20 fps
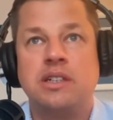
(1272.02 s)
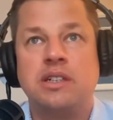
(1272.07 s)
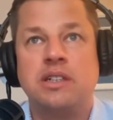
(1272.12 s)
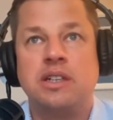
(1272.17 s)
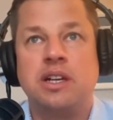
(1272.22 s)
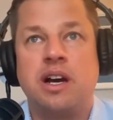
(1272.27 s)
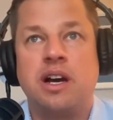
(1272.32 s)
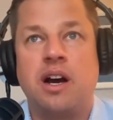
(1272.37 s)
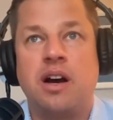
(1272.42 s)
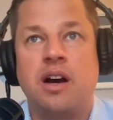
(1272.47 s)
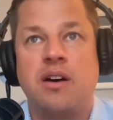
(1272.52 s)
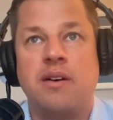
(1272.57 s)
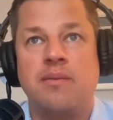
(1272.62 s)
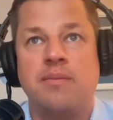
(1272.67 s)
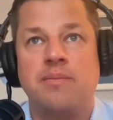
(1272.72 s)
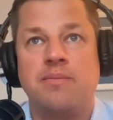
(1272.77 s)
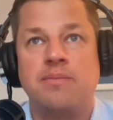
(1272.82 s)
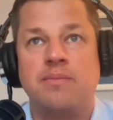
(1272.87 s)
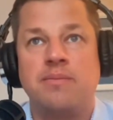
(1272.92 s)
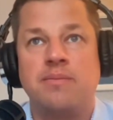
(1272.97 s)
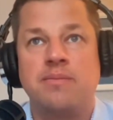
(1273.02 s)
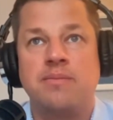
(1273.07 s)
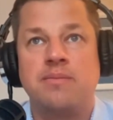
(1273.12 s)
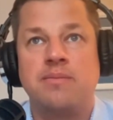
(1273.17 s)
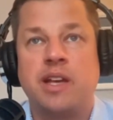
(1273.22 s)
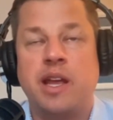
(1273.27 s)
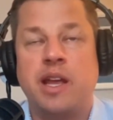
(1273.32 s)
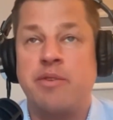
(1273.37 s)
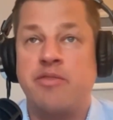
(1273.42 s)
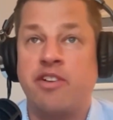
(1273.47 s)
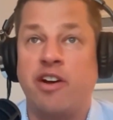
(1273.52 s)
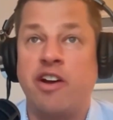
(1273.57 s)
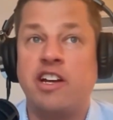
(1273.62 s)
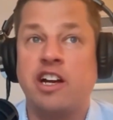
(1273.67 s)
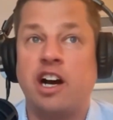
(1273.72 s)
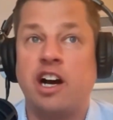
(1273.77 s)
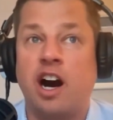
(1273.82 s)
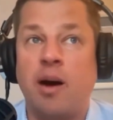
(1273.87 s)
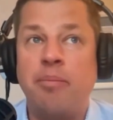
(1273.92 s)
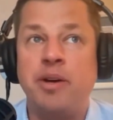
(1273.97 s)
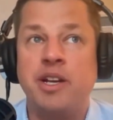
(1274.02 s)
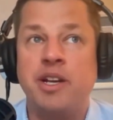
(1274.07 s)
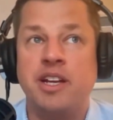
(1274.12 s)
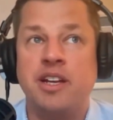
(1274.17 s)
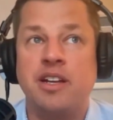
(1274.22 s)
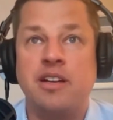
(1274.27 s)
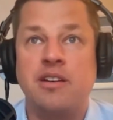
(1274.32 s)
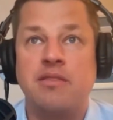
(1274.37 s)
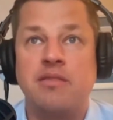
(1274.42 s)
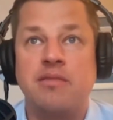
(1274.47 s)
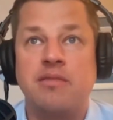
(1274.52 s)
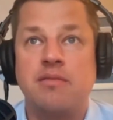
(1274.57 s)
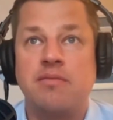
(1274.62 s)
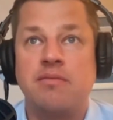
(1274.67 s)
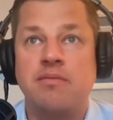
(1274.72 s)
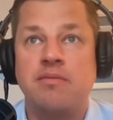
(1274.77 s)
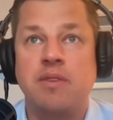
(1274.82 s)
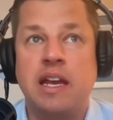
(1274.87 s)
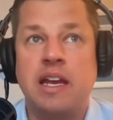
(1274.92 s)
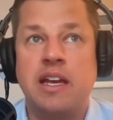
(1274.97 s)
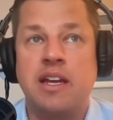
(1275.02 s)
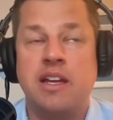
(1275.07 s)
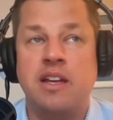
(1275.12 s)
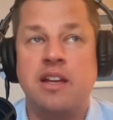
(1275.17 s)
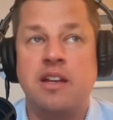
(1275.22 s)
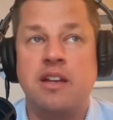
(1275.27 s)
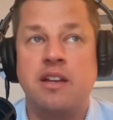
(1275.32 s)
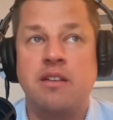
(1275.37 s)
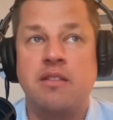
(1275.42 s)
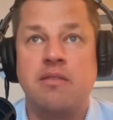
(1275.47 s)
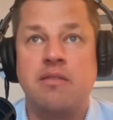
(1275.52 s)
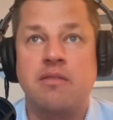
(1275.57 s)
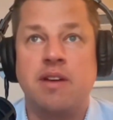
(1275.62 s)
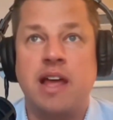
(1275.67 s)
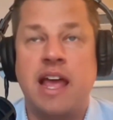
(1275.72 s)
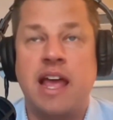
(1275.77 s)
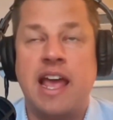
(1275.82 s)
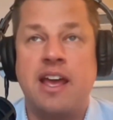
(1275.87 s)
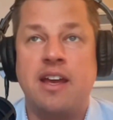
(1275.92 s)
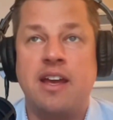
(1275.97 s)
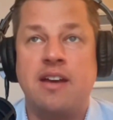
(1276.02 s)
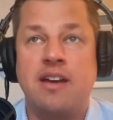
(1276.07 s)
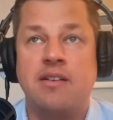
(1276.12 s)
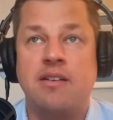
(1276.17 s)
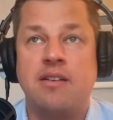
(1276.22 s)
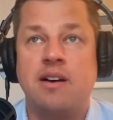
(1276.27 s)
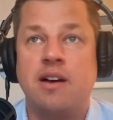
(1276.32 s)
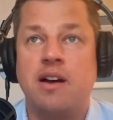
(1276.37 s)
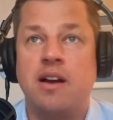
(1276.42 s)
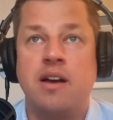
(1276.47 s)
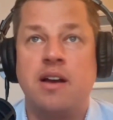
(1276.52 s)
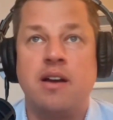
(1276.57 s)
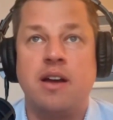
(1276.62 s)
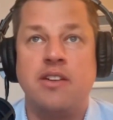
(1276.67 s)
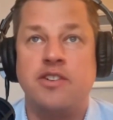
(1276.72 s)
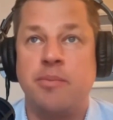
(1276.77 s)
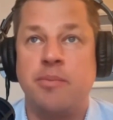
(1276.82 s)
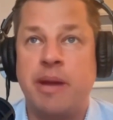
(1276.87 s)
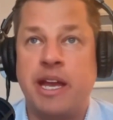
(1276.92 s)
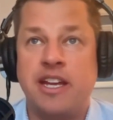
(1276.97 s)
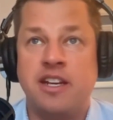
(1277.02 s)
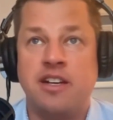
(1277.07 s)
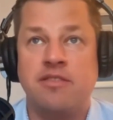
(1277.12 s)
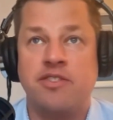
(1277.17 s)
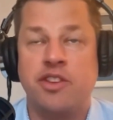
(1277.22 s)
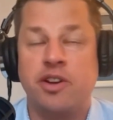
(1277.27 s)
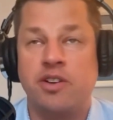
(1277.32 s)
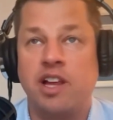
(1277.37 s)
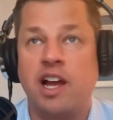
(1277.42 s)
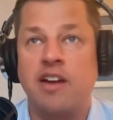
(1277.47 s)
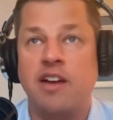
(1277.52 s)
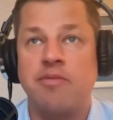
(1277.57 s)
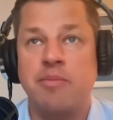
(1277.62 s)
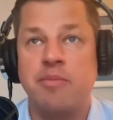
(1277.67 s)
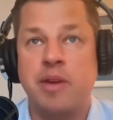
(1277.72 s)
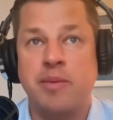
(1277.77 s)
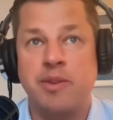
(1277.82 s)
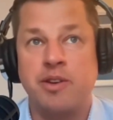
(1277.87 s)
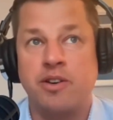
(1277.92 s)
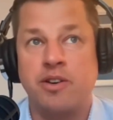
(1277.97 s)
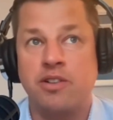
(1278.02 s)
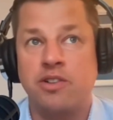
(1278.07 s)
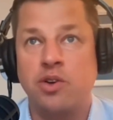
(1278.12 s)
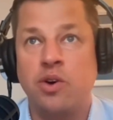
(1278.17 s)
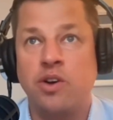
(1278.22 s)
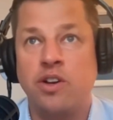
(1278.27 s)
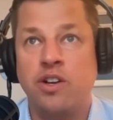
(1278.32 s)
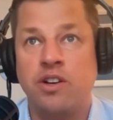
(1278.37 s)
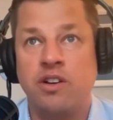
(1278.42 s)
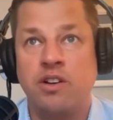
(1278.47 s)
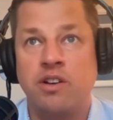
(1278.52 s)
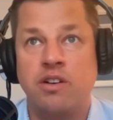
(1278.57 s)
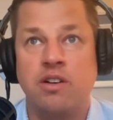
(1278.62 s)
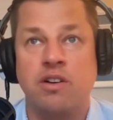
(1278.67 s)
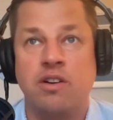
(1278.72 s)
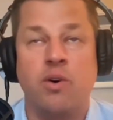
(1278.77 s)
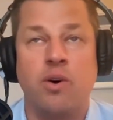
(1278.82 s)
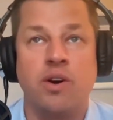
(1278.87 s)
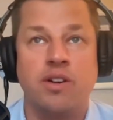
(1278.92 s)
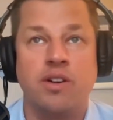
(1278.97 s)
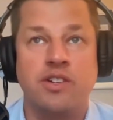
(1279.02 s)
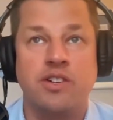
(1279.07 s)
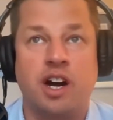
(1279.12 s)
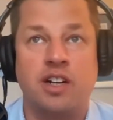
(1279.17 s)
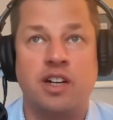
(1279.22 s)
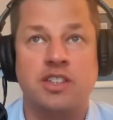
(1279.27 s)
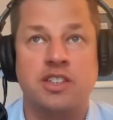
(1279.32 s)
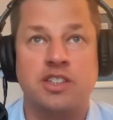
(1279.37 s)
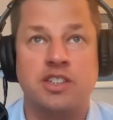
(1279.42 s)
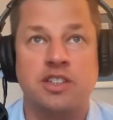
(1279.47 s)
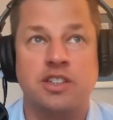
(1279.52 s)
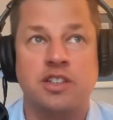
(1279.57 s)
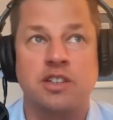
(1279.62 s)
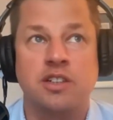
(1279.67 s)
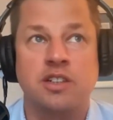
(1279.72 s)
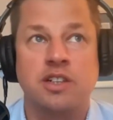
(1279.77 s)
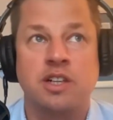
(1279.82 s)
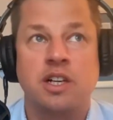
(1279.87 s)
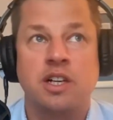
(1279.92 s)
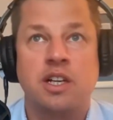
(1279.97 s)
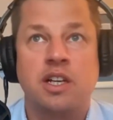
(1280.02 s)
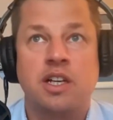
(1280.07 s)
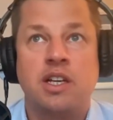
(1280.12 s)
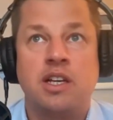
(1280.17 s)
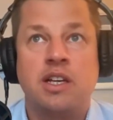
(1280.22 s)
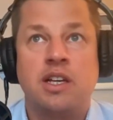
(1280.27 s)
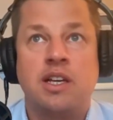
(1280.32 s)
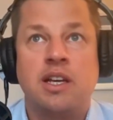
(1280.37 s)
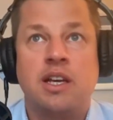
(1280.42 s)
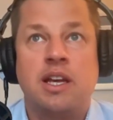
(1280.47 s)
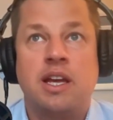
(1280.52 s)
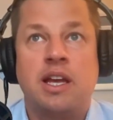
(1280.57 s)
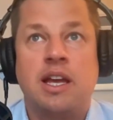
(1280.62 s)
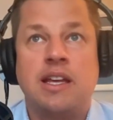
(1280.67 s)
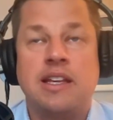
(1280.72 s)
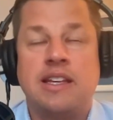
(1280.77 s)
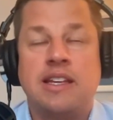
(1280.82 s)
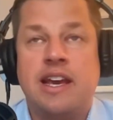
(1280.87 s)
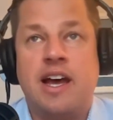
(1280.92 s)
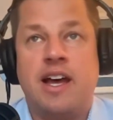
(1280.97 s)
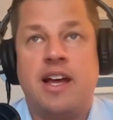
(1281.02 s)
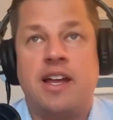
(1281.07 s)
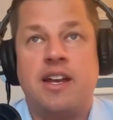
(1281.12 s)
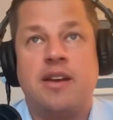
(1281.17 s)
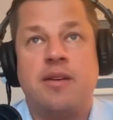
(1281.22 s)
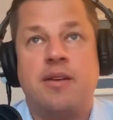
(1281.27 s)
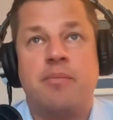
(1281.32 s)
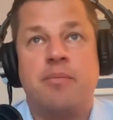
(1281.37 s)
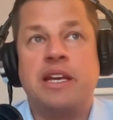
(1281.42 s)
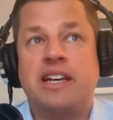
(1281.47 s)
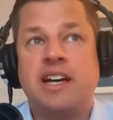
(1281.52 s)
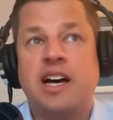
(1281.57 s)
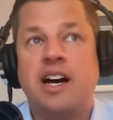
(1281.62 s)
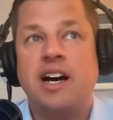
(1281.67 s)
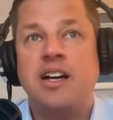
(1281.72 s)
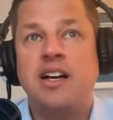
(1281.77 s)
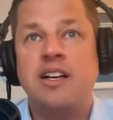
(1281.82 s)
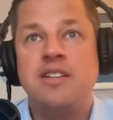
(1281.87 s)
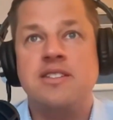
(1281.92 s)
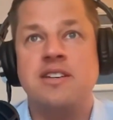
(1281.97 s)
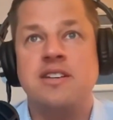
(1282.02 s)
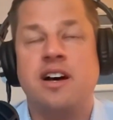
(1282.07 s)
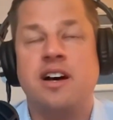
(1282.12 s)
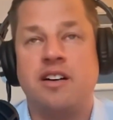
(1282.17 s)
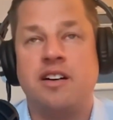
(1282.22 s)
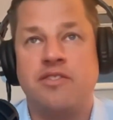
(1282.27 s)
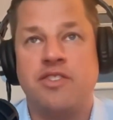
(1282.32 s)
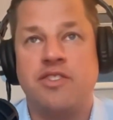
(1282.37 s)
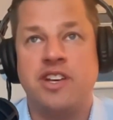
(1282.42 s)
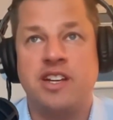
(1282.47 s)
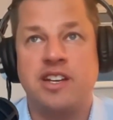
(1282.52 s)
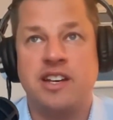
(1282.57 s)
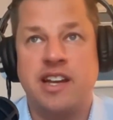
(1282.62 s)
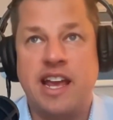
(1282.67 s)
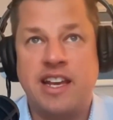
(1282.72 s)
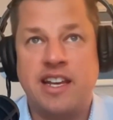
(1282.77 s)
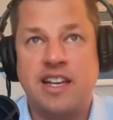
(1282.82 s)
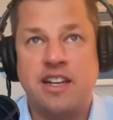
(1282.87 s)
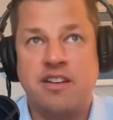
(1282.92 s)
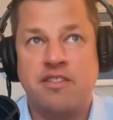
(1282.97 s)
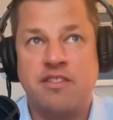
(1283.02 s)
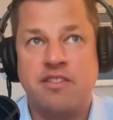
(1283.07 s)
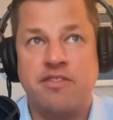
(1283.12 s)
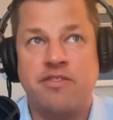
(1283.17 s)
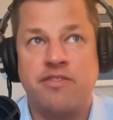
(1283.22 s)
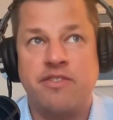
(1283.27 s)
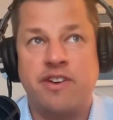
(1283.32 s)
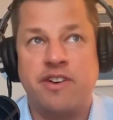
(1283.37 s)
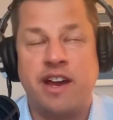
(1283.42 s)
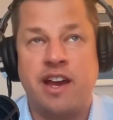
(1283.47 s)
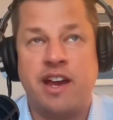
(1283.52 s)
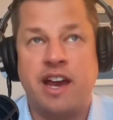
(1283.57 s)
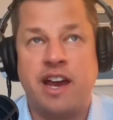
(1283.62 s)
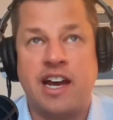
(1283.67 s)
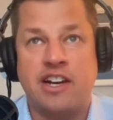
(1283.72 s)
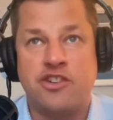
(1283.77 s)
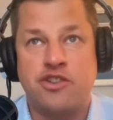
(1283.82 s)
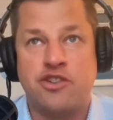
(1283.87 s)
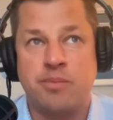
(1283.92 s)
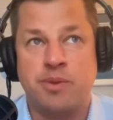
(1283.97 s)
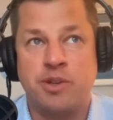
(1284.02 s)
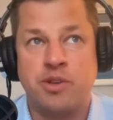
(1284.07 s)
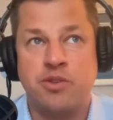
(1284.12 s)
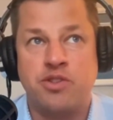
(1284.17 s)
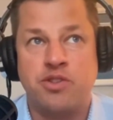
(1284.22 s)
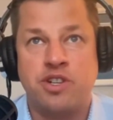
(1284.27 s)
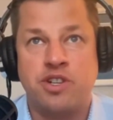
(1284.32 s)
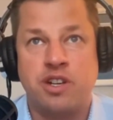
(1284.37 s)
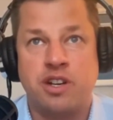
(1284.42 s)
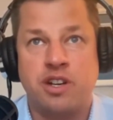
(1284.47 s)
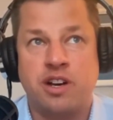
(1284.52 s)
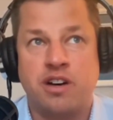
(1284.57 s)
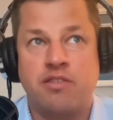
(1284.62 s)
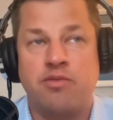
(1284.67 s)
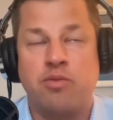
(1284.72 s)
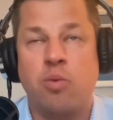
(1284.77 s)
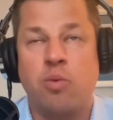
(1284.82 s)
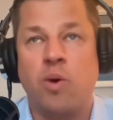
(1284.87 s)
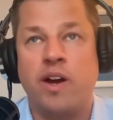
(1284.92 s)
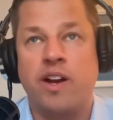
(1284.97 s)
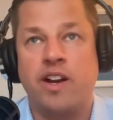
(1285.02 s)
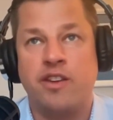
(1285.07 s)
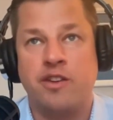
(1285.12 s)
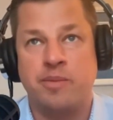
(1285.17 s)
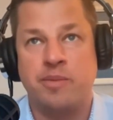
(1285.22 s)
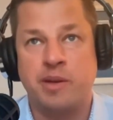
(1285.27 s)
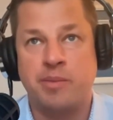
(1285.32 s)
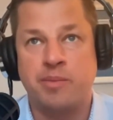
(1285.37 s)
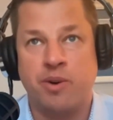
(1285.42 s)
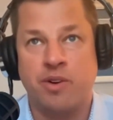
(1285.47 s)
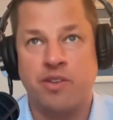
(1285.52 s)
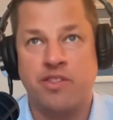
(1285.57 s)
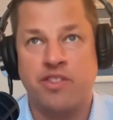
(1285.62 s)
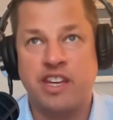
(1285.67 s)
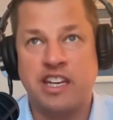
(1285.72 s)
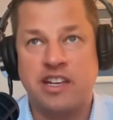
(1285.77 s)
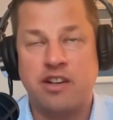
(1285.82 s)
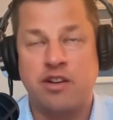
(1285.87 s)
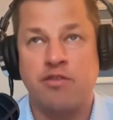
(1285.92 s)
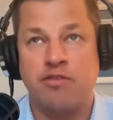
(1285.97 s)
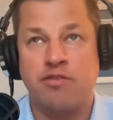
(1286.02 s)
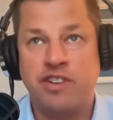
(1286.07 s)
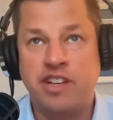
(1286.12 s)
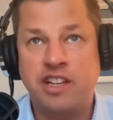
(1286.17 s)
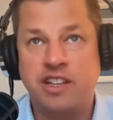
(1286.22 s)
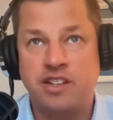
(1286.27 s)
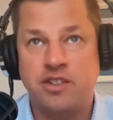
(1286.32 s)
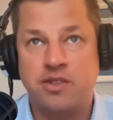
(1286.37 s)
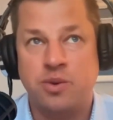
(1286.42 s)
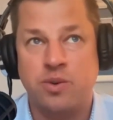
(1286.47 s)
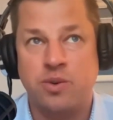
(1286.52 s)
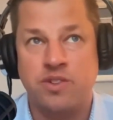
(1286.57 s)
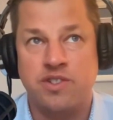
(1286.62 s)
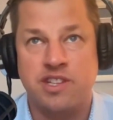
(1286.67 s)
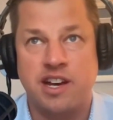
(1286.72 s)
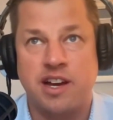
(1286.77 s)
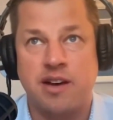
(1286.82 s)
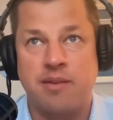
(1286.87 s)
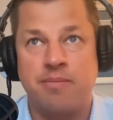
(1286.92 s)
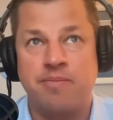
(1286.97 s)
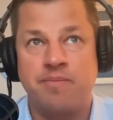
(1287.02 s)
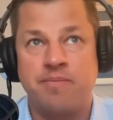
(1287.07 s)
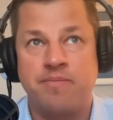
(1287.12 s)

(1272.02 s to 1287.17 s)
can be very competent in a domain of their life. Maybe they're a lawyer or a doctor, yet because of the negative attribution of what other people are thinking or feeling towards them,